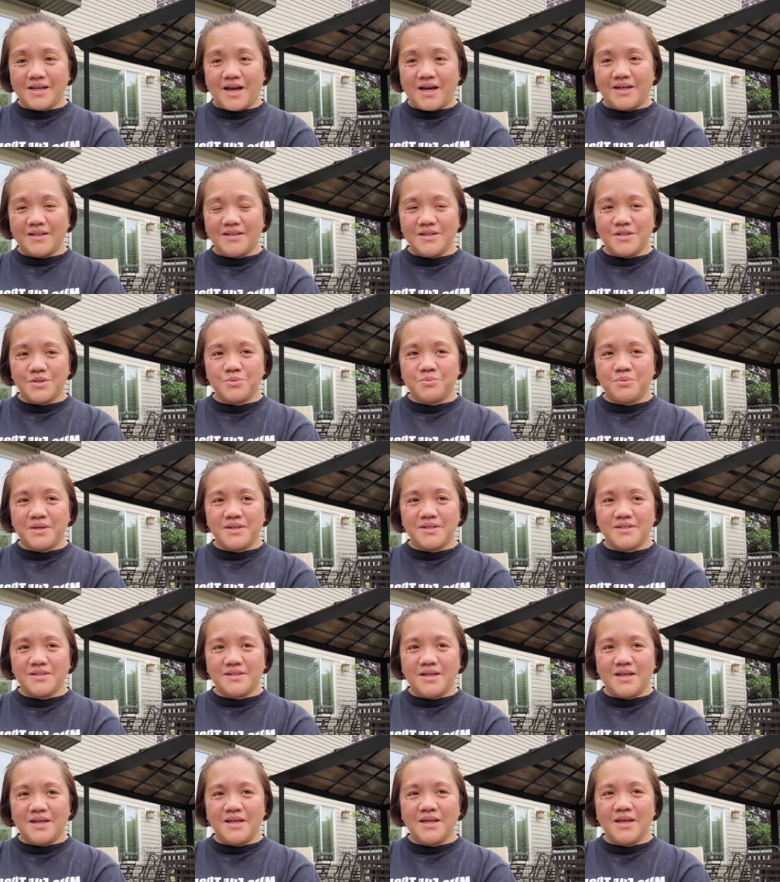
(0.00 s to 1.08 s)
dad is
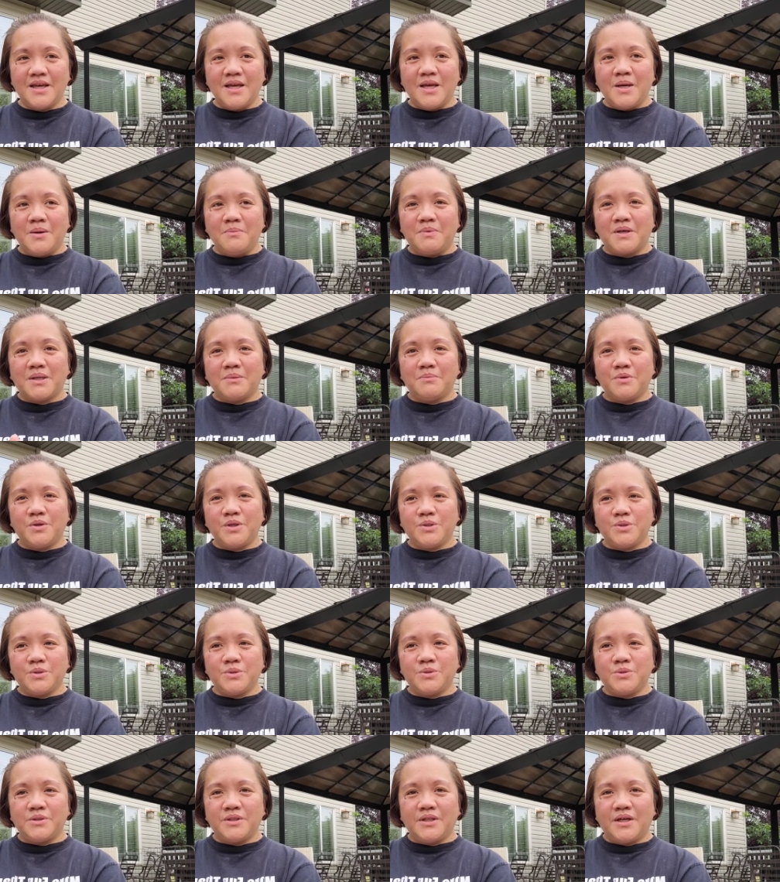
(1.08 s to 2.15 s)
resting but i'm
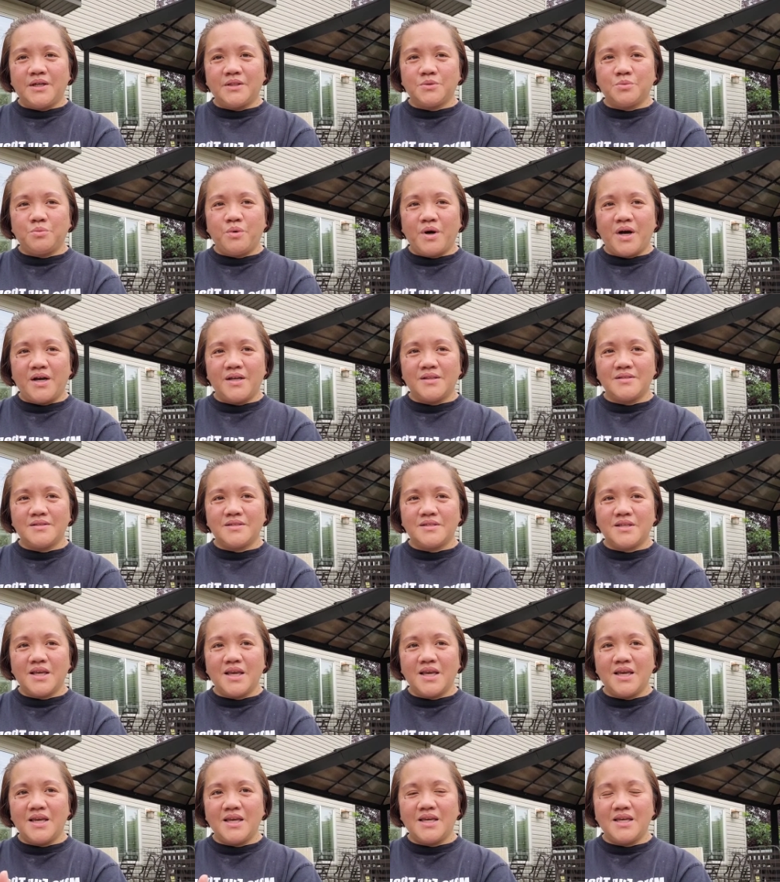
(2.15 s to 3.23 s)
going to do that
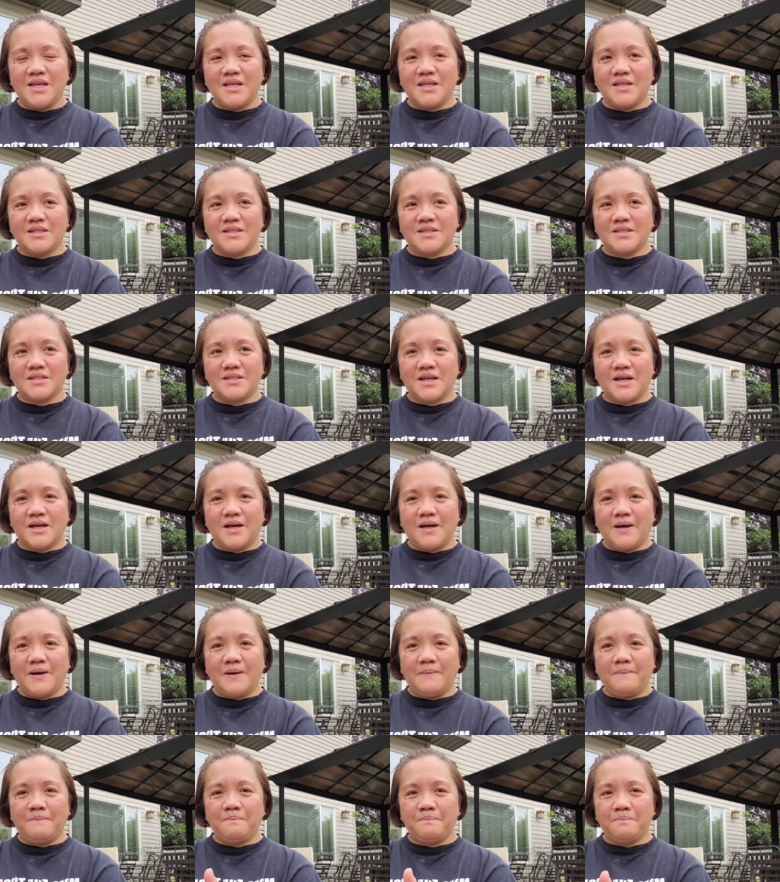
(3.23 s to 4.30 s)
once his
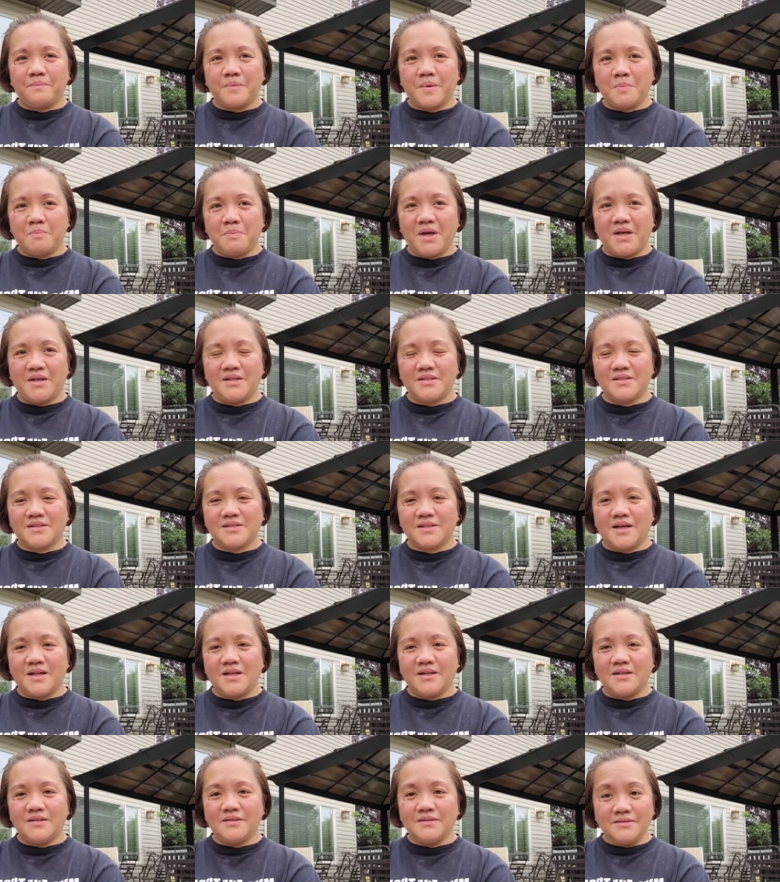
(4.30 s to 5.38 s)
um,
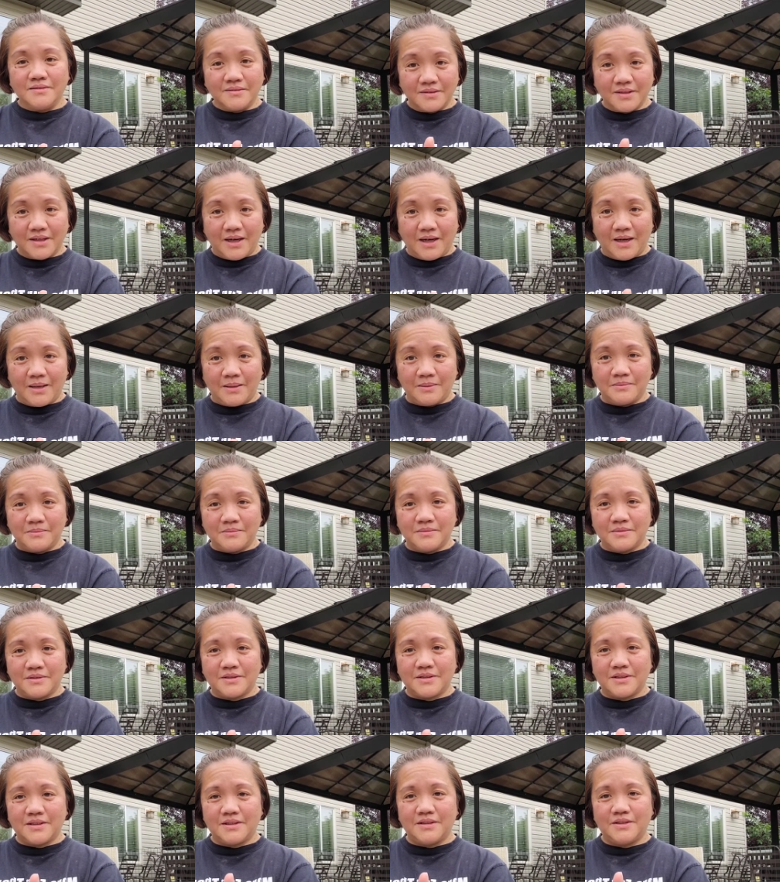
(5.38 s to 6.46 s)
pedestal
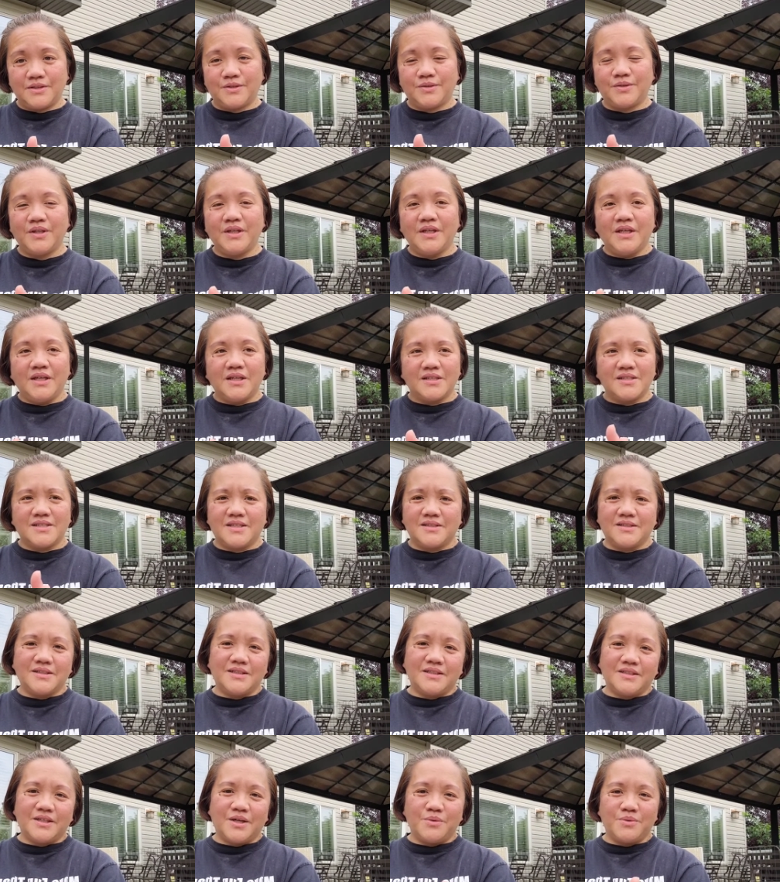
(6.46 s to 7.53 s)
comes uh, you know because
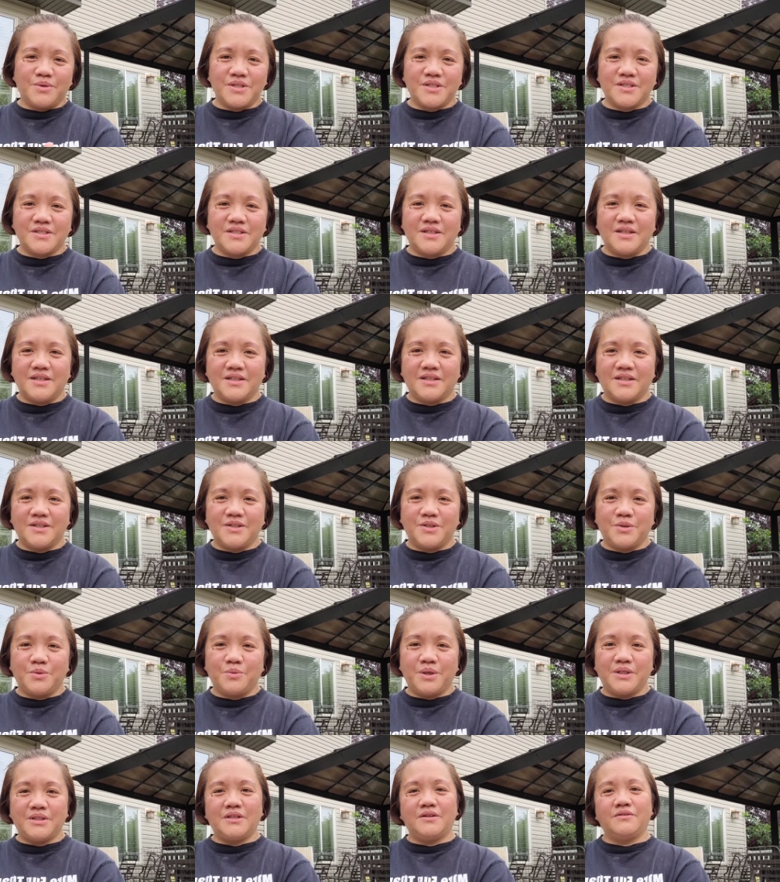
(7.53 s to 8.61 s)
until now we're still like
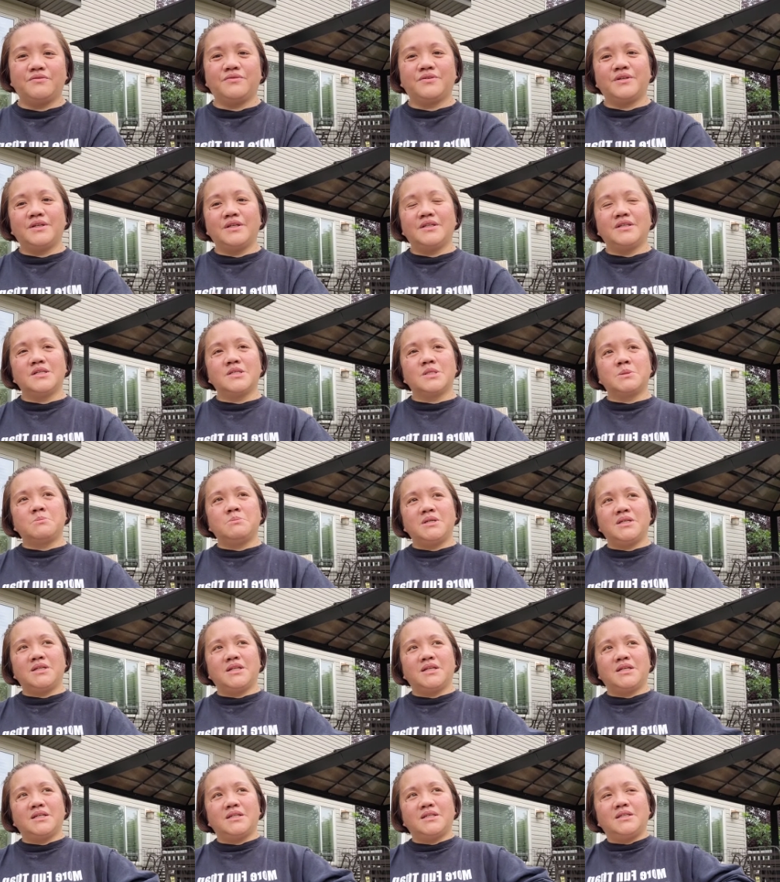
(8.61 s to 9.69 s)
you know waiting for it it's
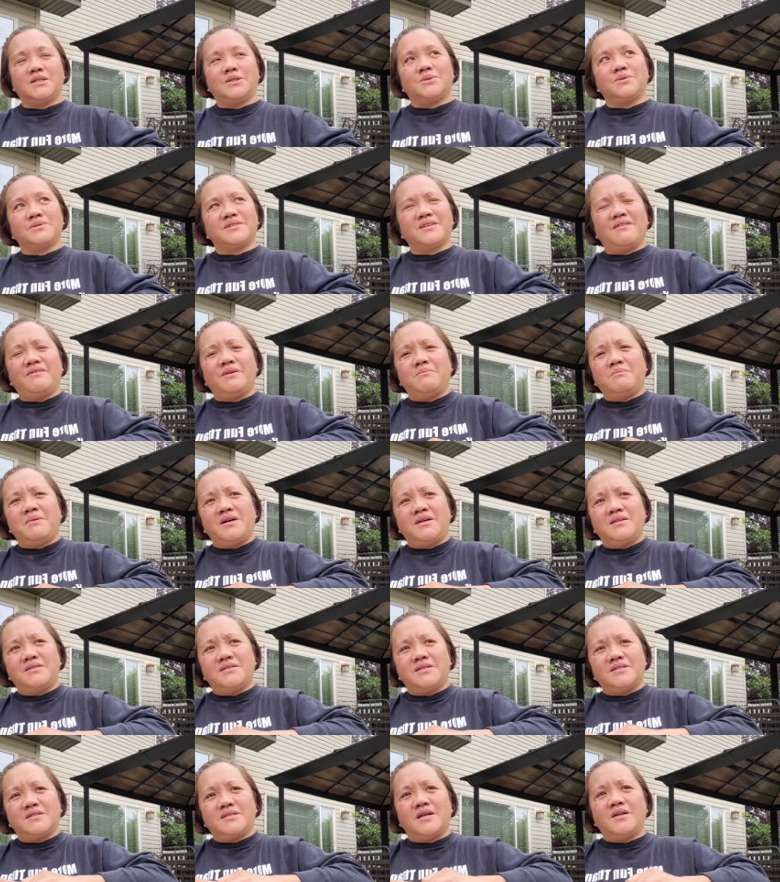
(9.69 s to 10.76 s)
been like you know seven
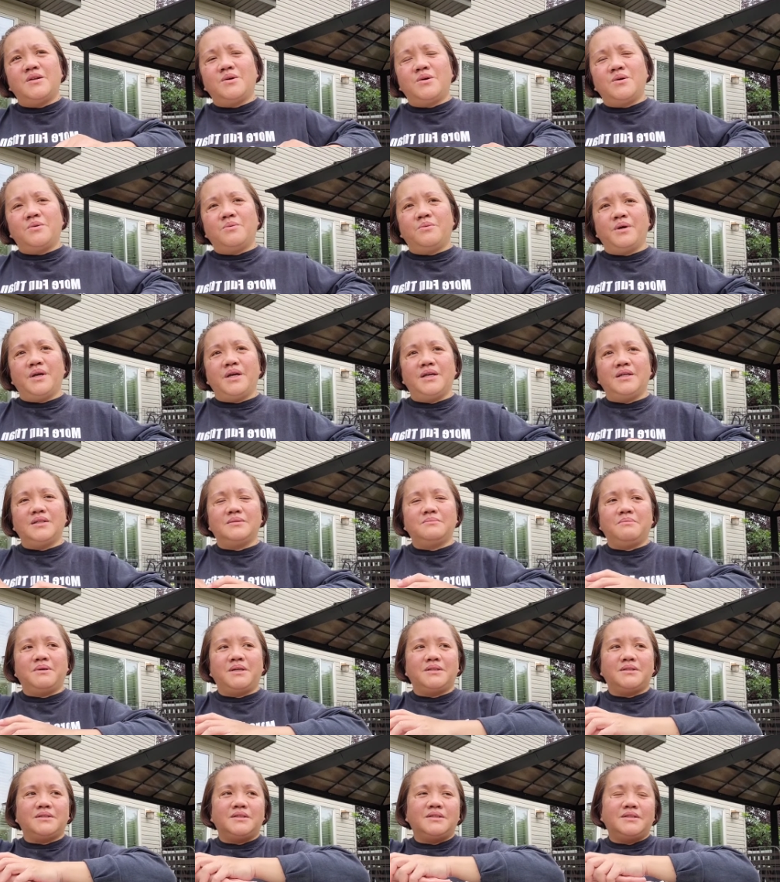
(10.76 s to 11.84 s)
months it's a long
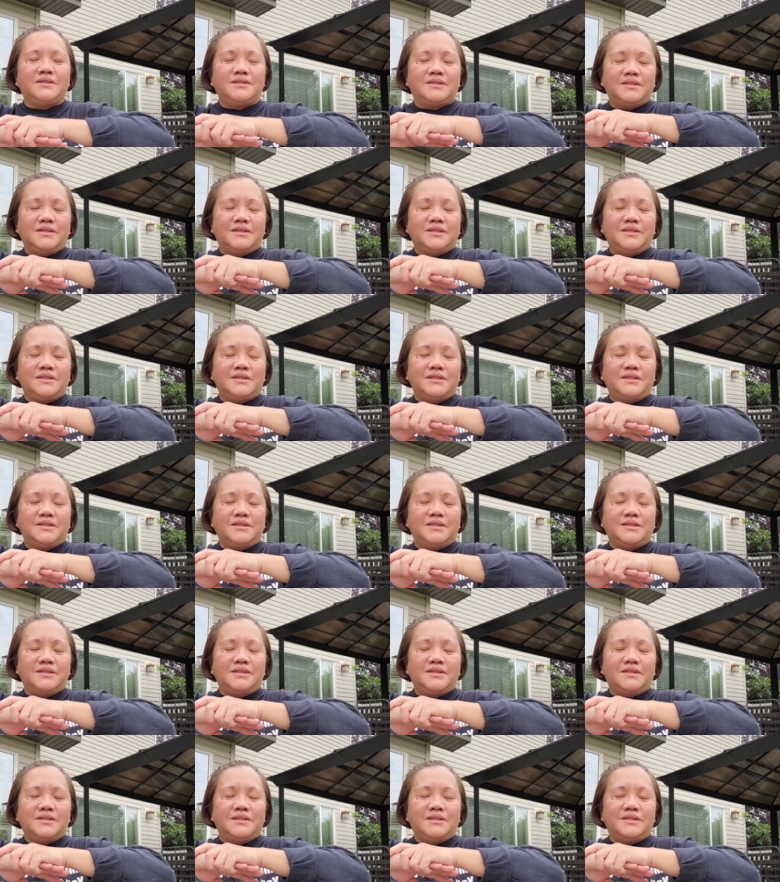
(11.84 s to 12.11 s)
wait but